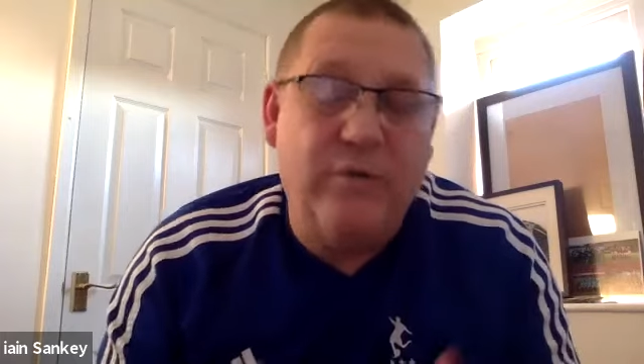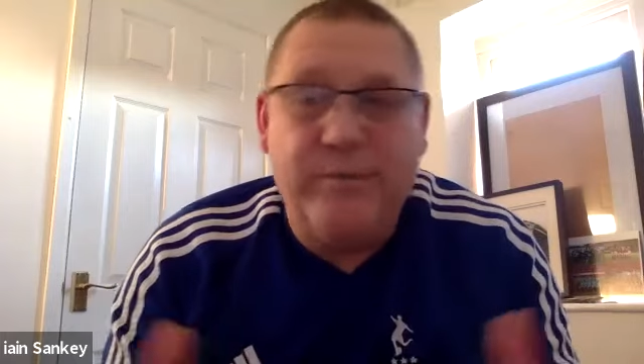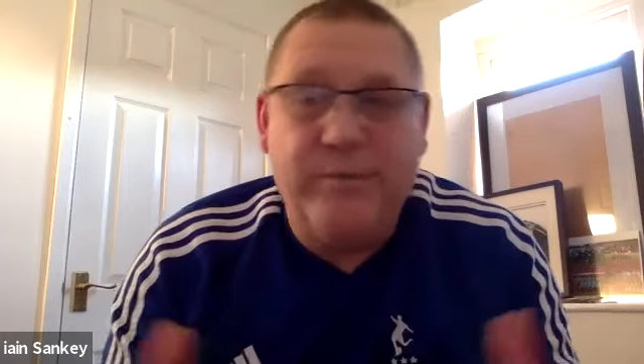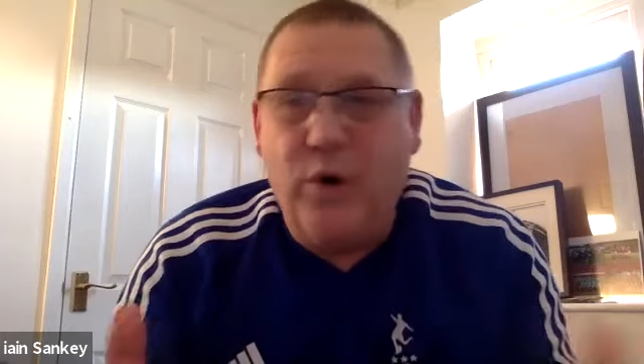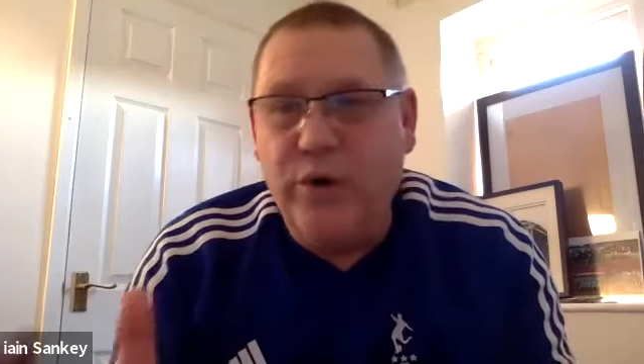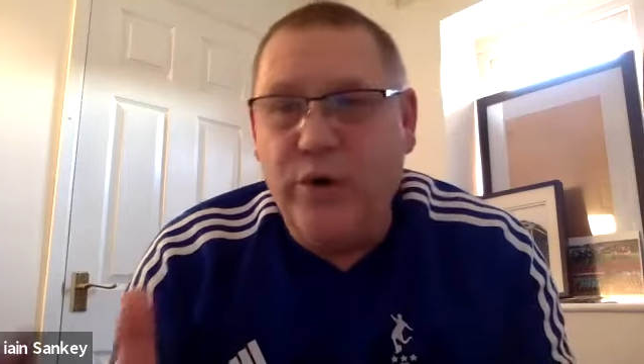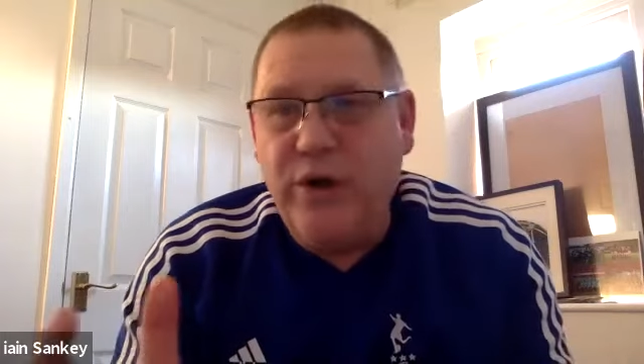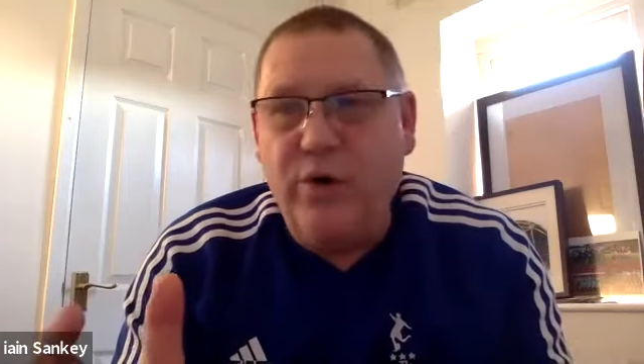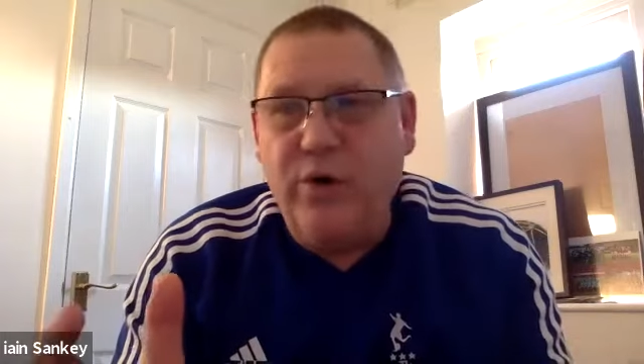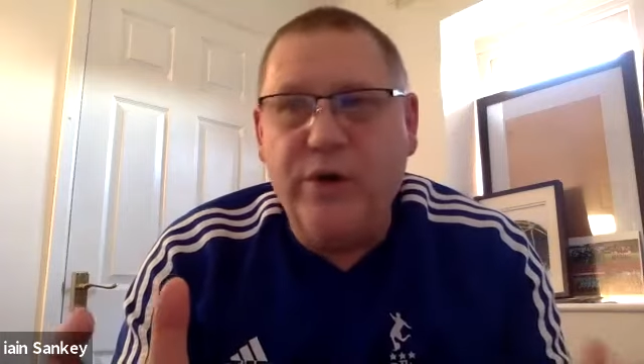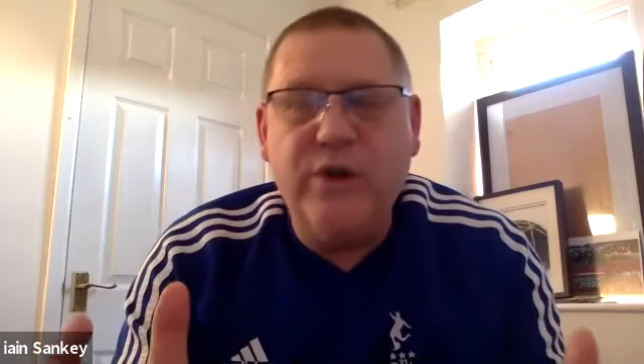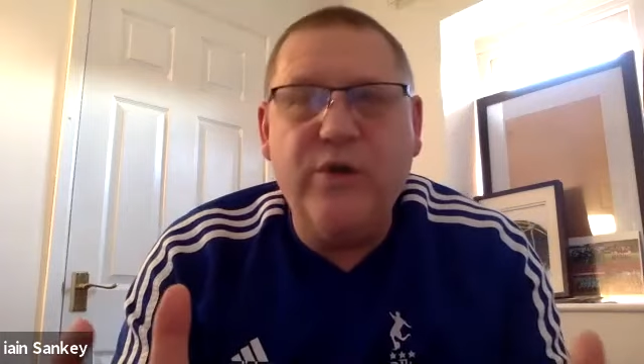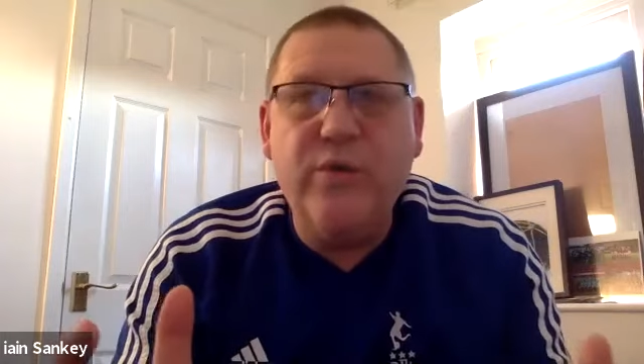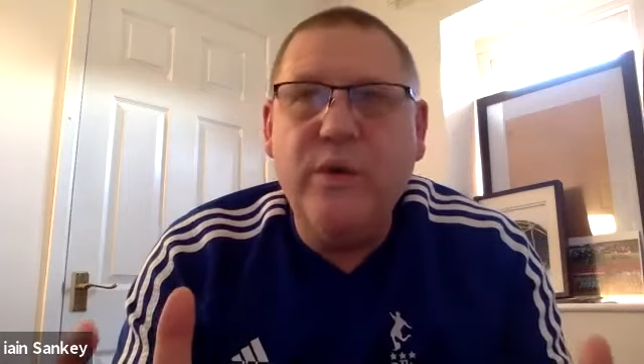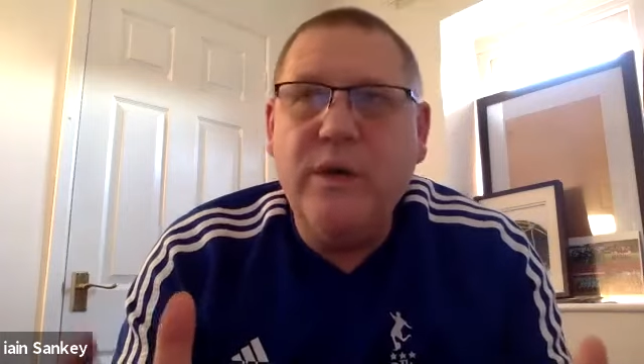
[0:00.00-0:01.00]
or
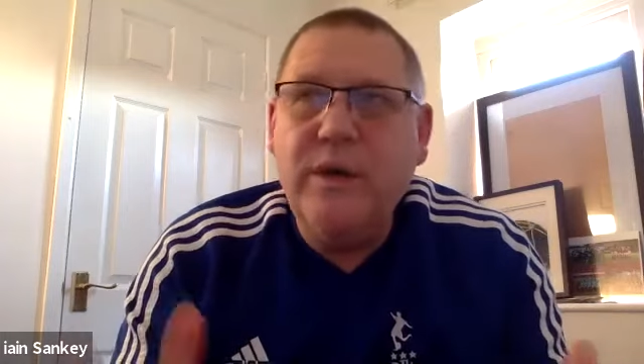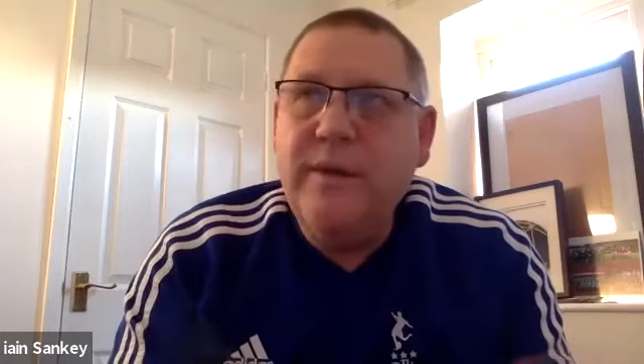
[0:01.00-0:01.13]
you